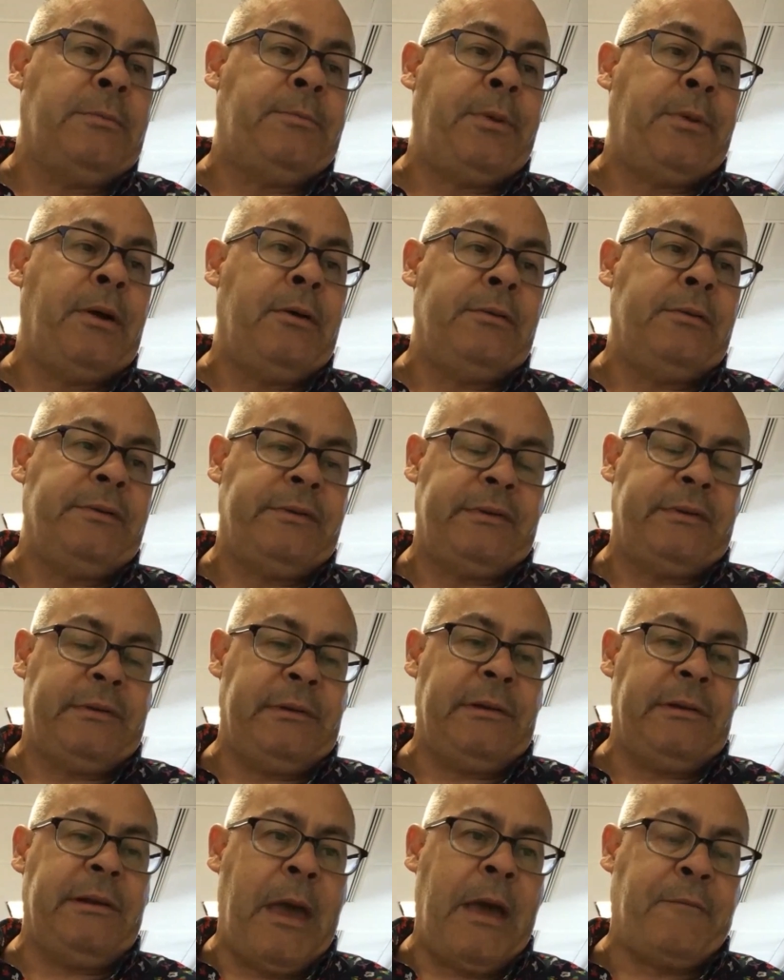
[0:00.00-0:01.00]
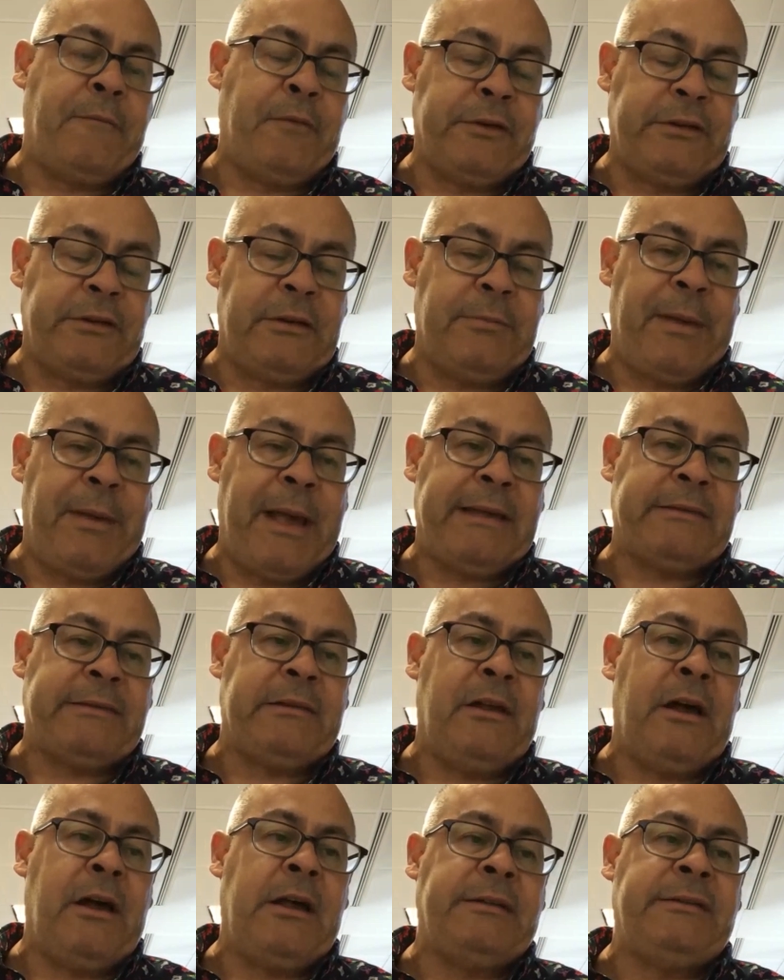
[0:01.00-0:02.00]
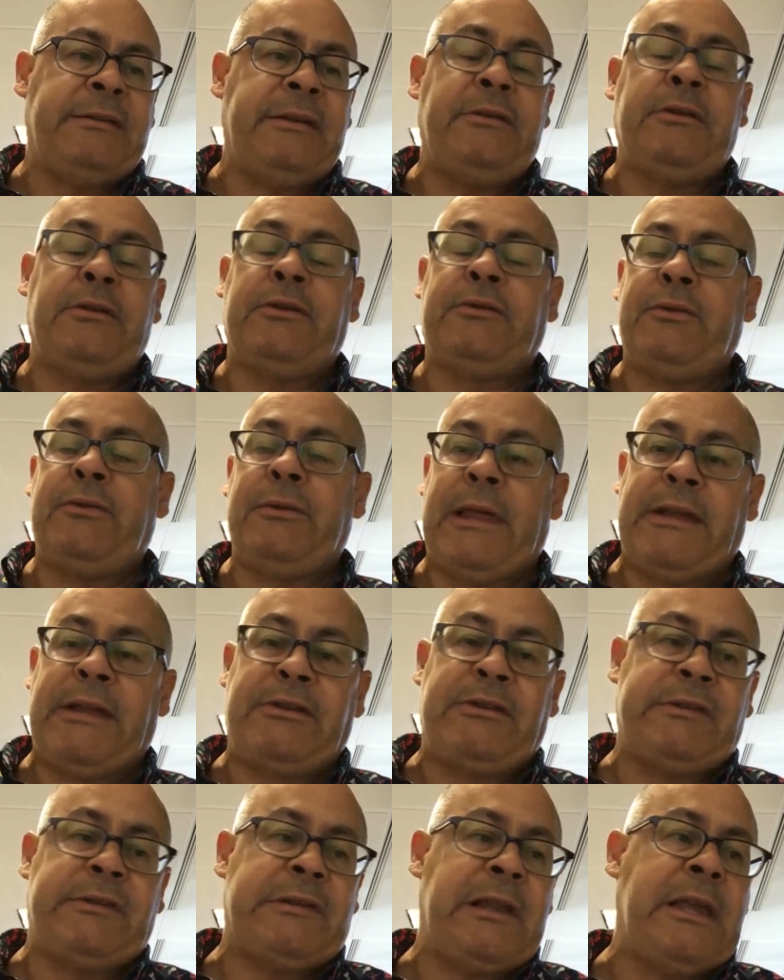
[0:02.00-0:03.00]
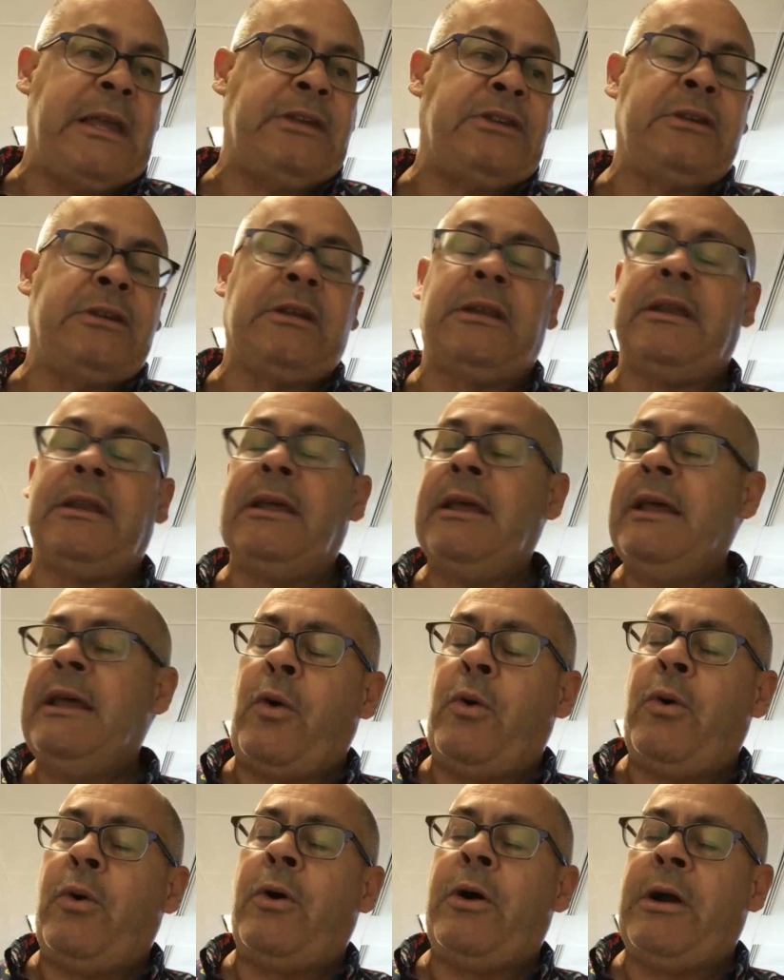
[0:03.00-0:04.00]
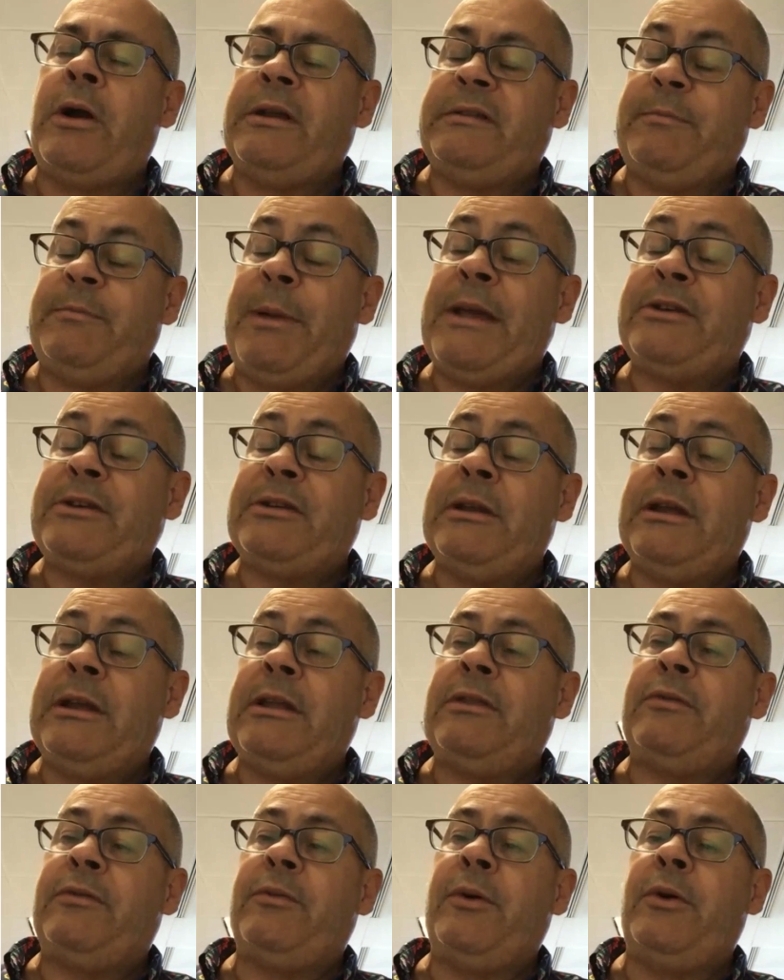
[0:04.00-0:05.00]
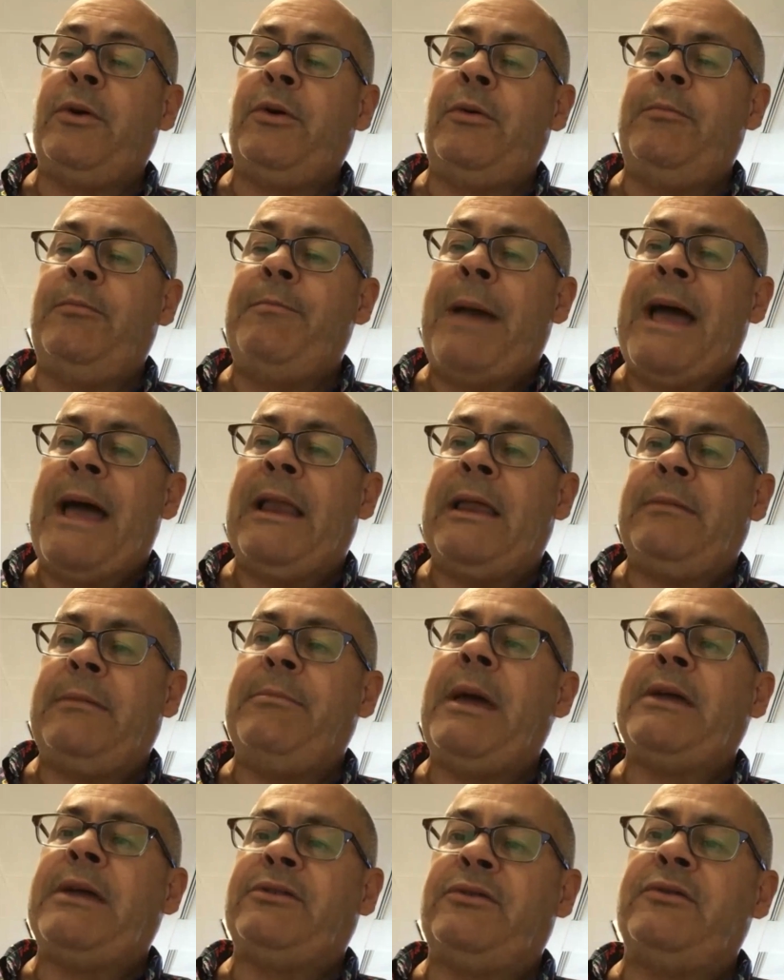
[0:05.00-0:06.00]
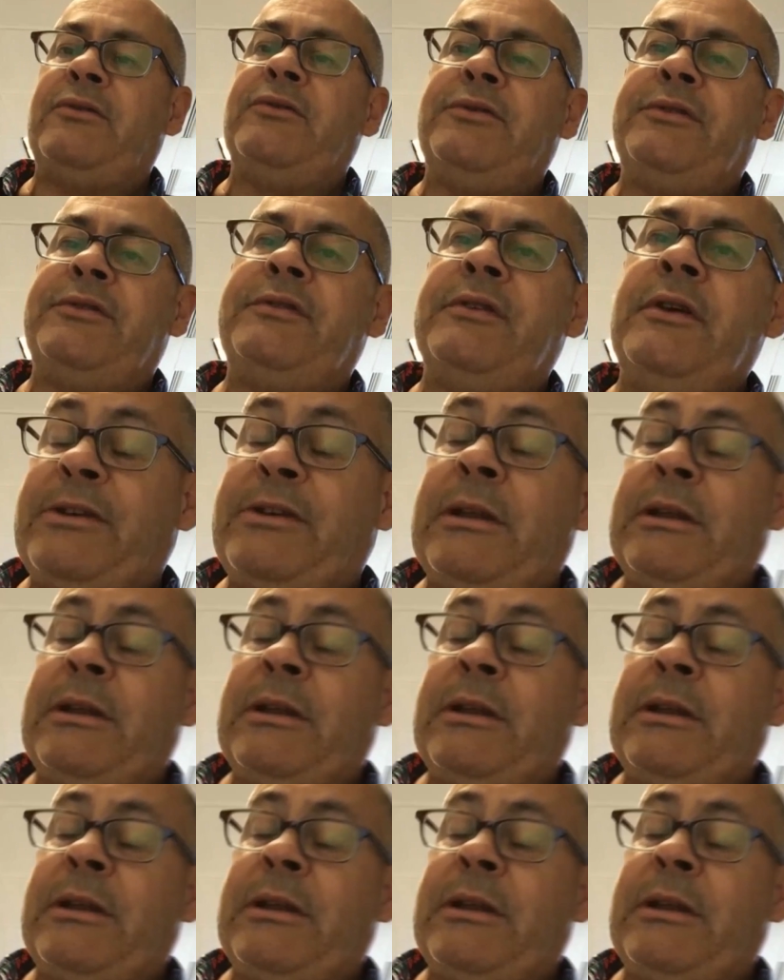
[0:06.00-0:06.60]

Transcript: to oppose efforts to pass laws either through legislation or especially through ballot measures.